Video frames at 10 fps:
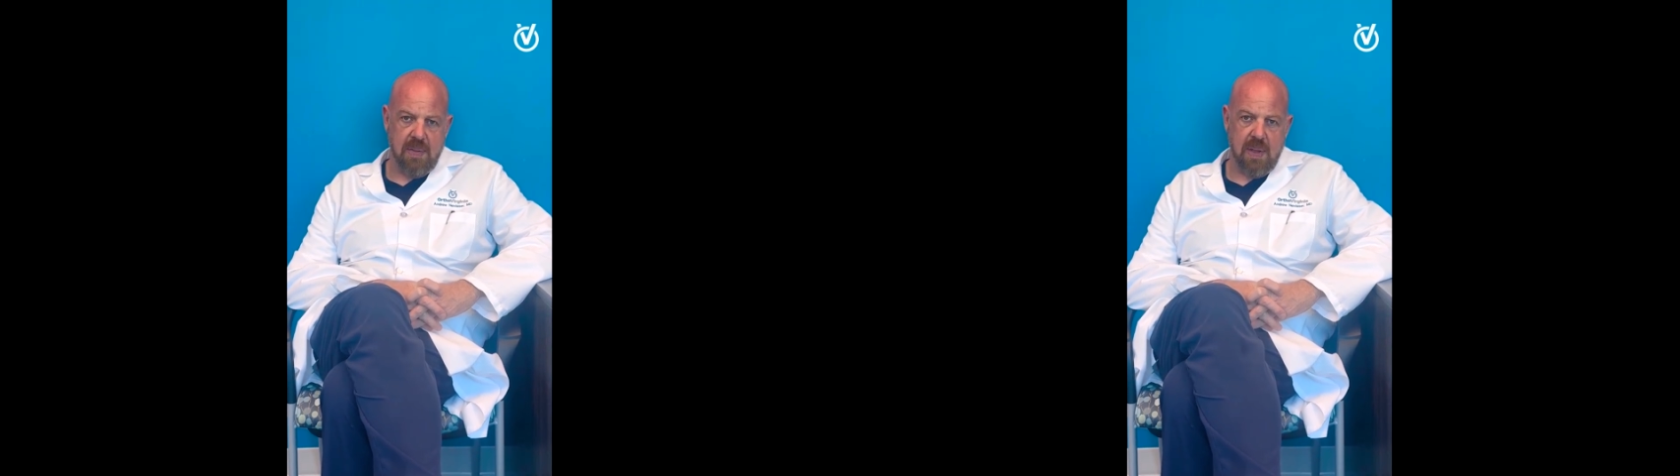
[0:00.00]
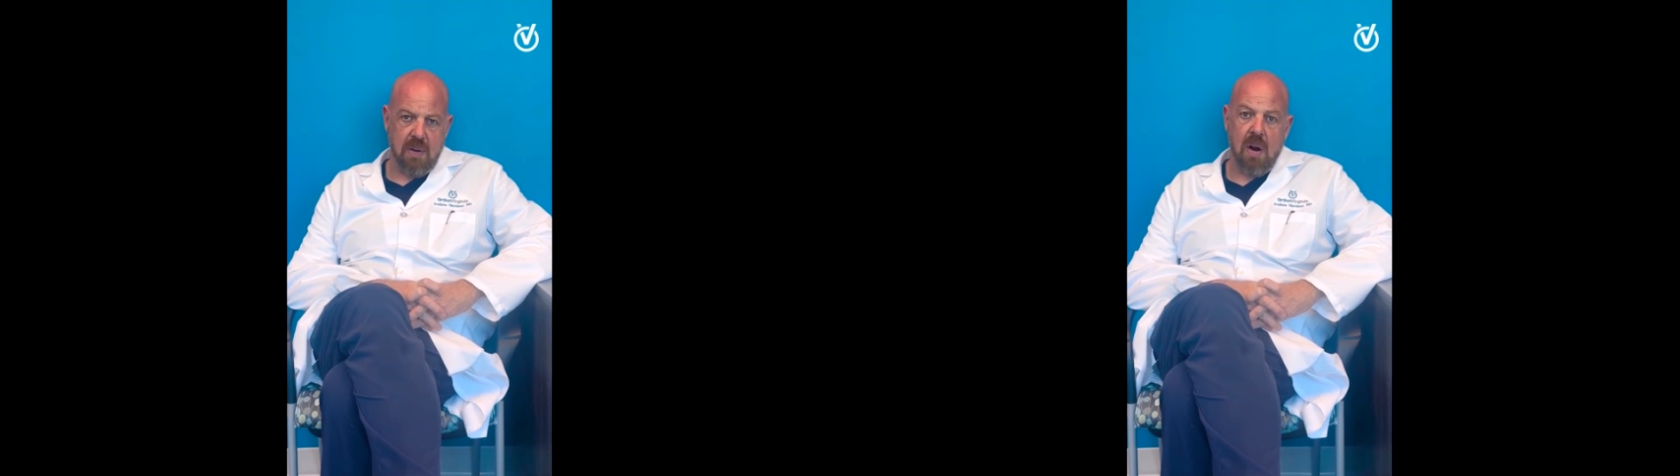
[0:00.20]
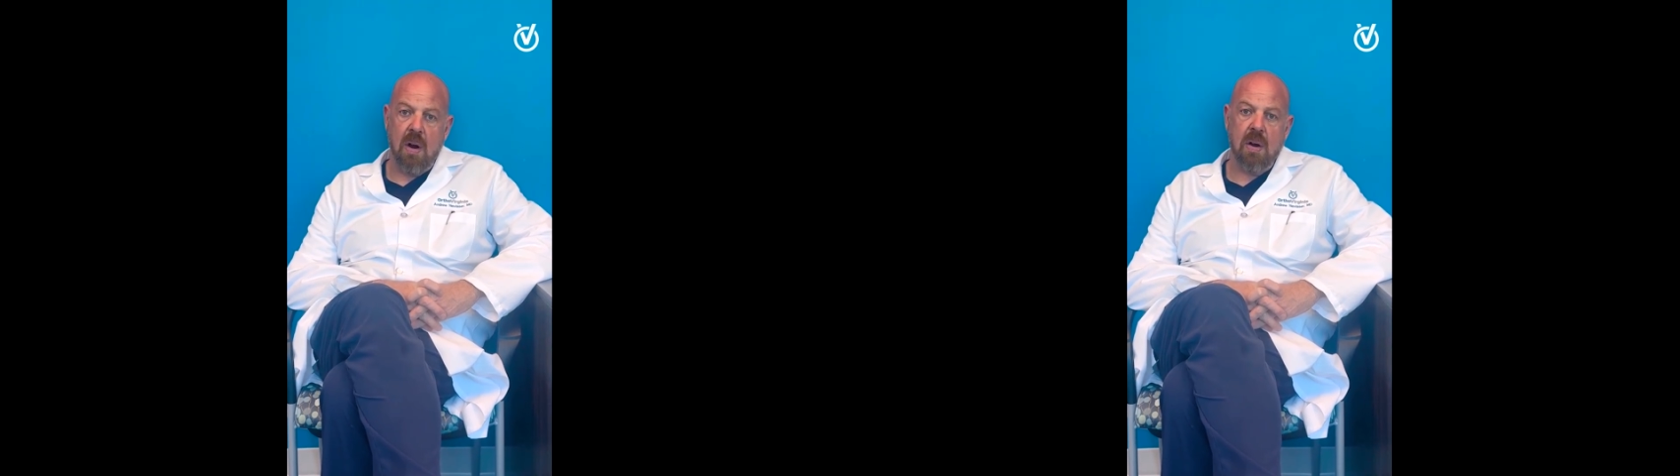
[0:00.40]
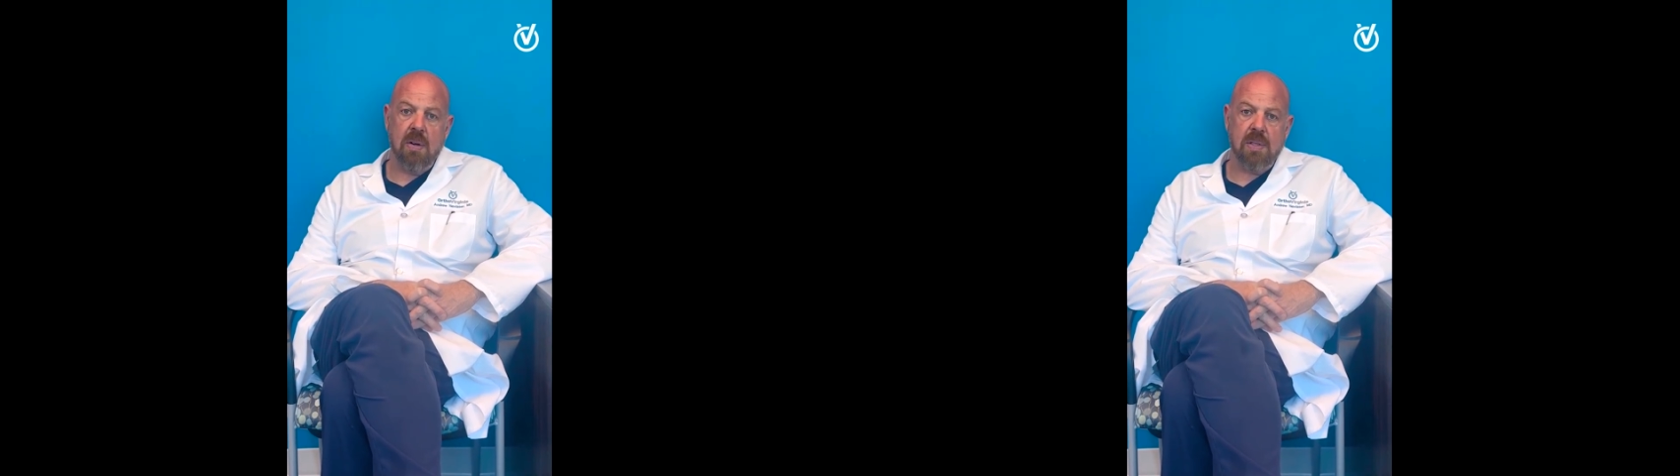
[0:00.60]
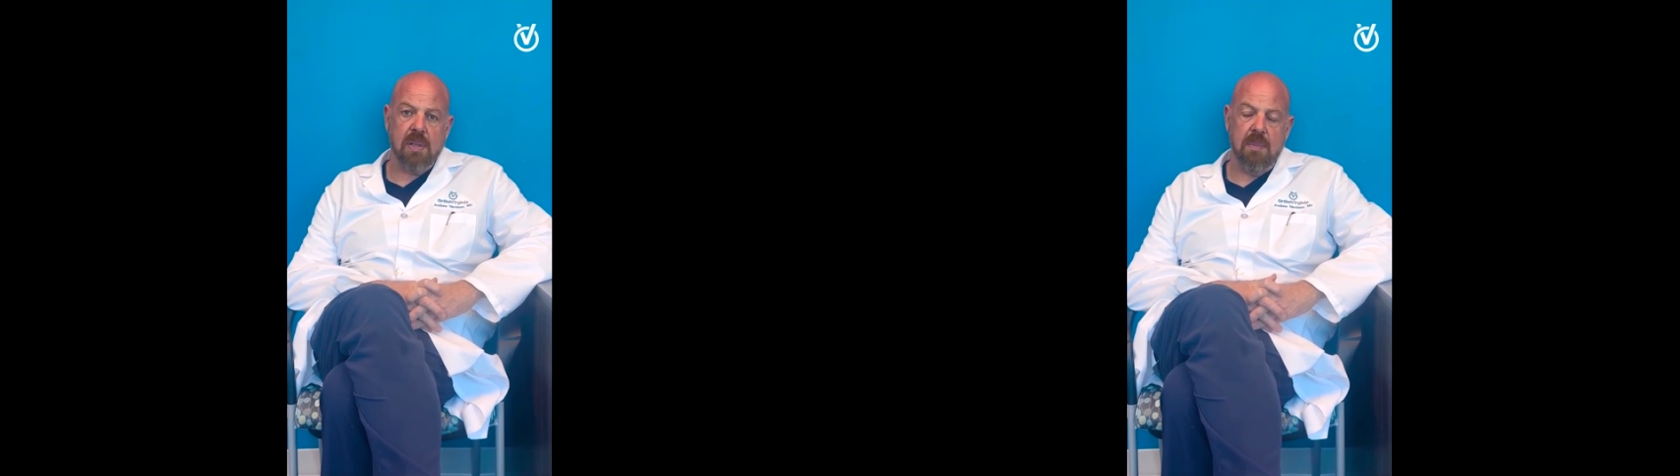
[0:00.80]
there
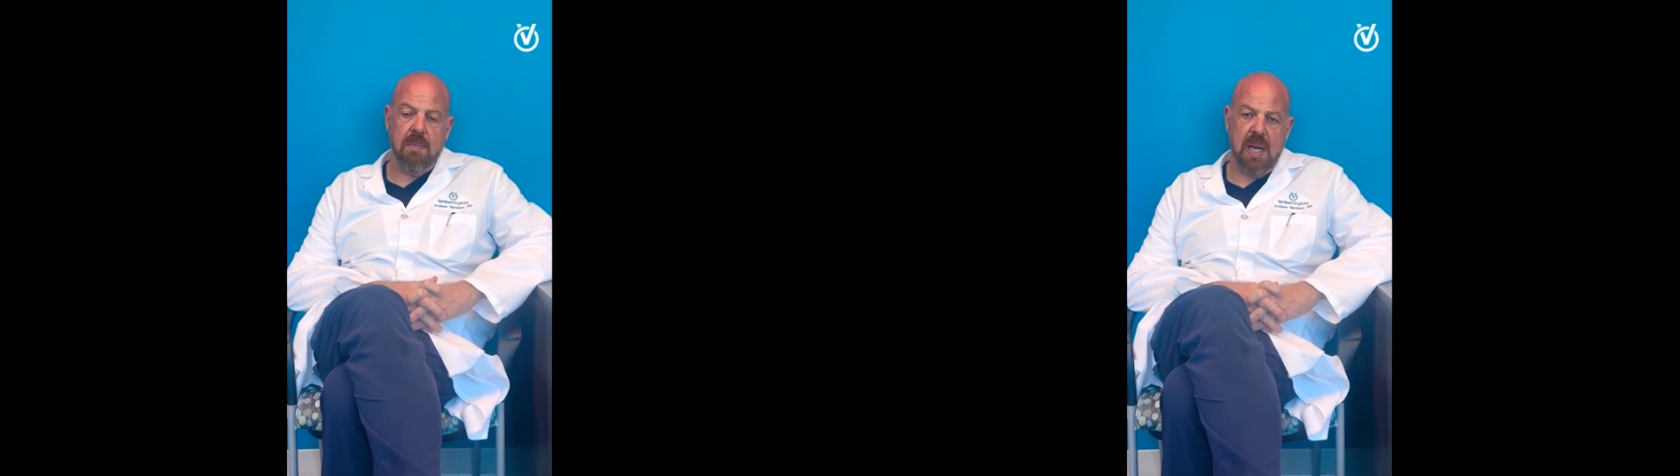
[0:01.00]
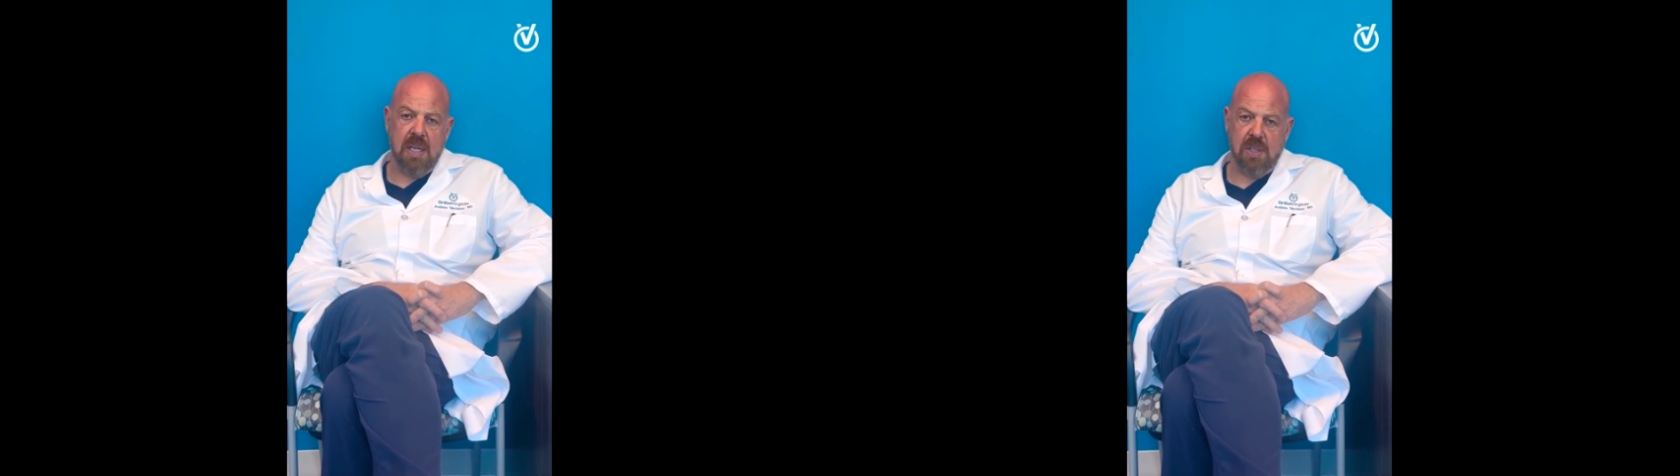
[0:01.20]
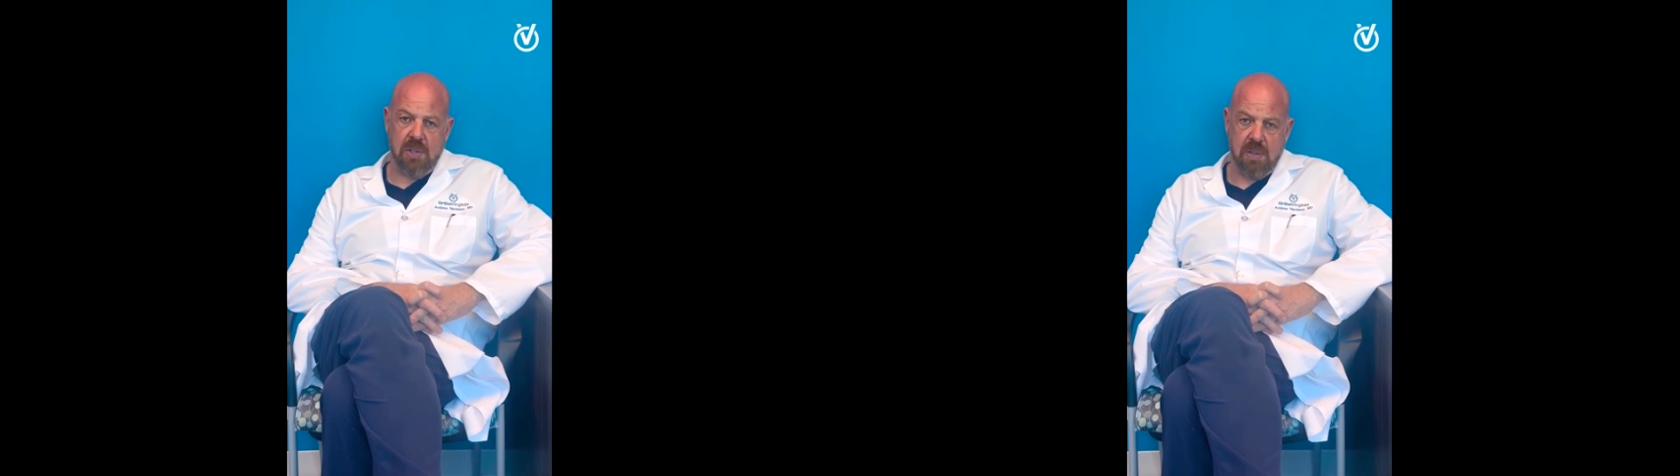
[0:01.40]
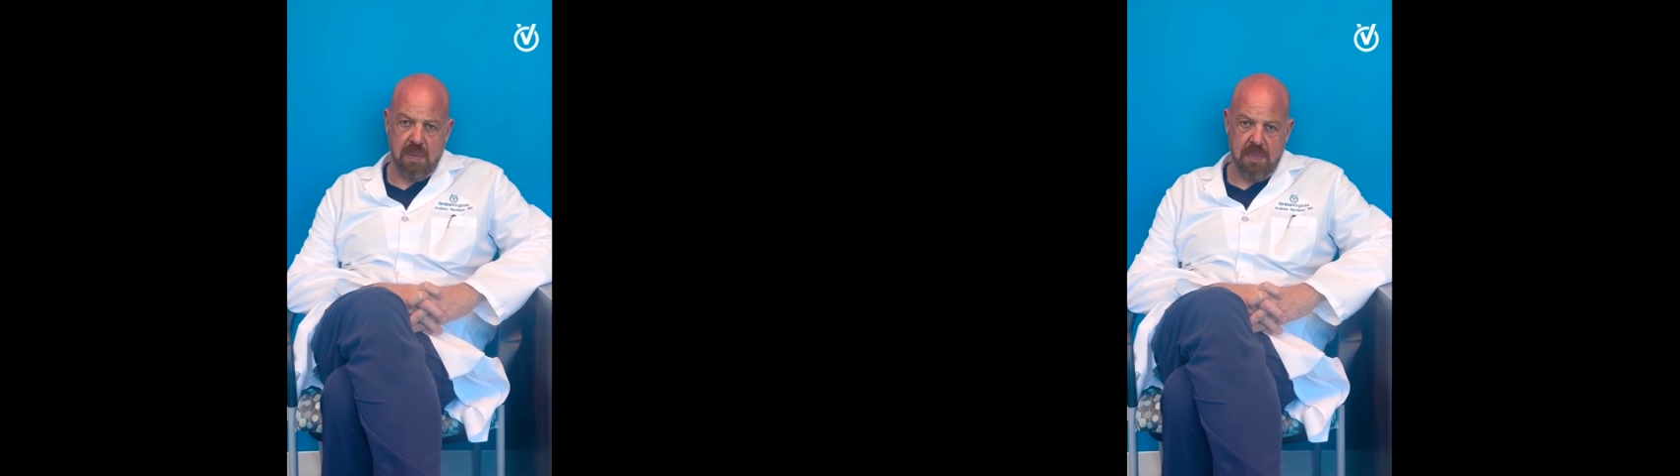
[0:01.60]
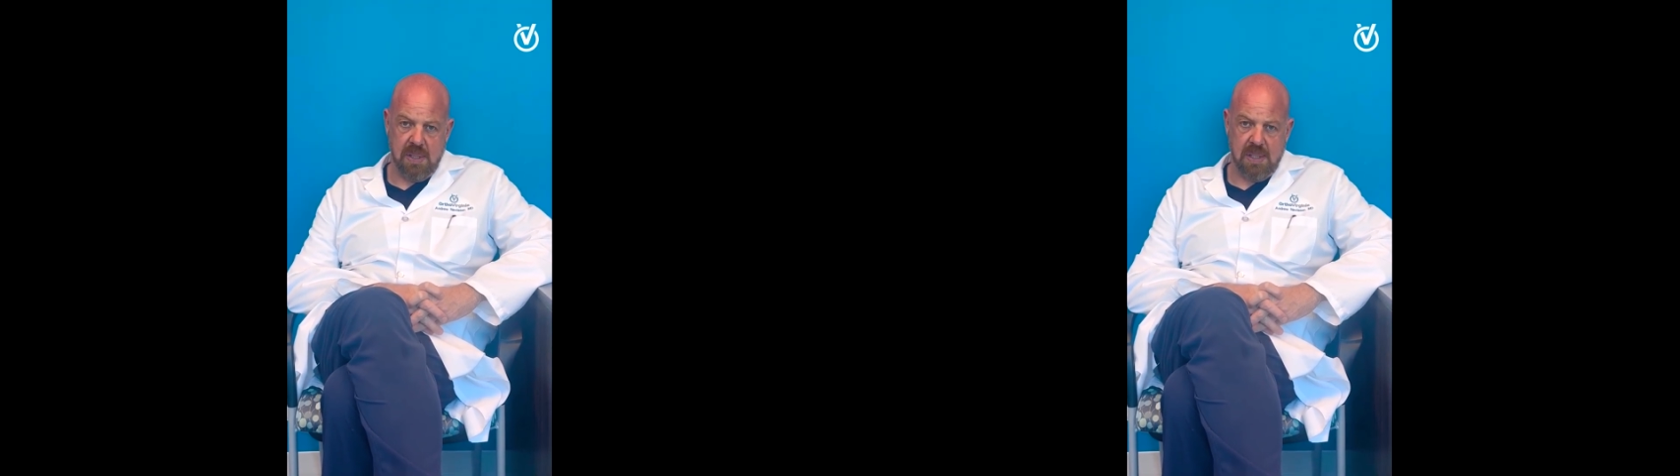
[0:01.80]
aren't many
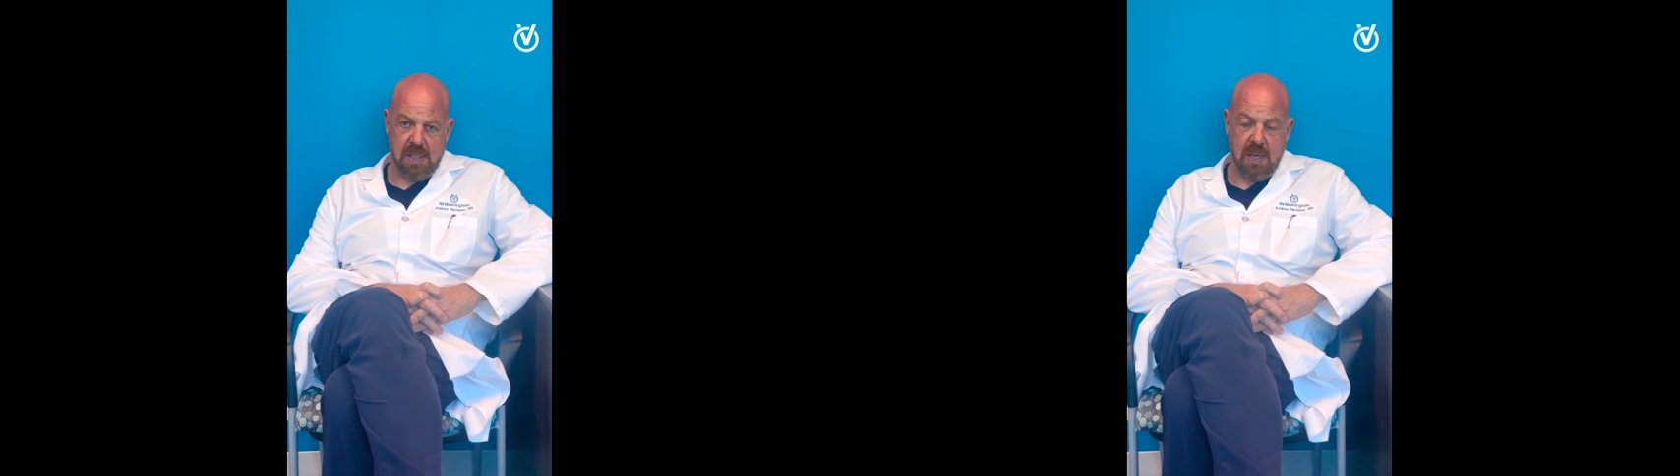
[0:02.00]
treatments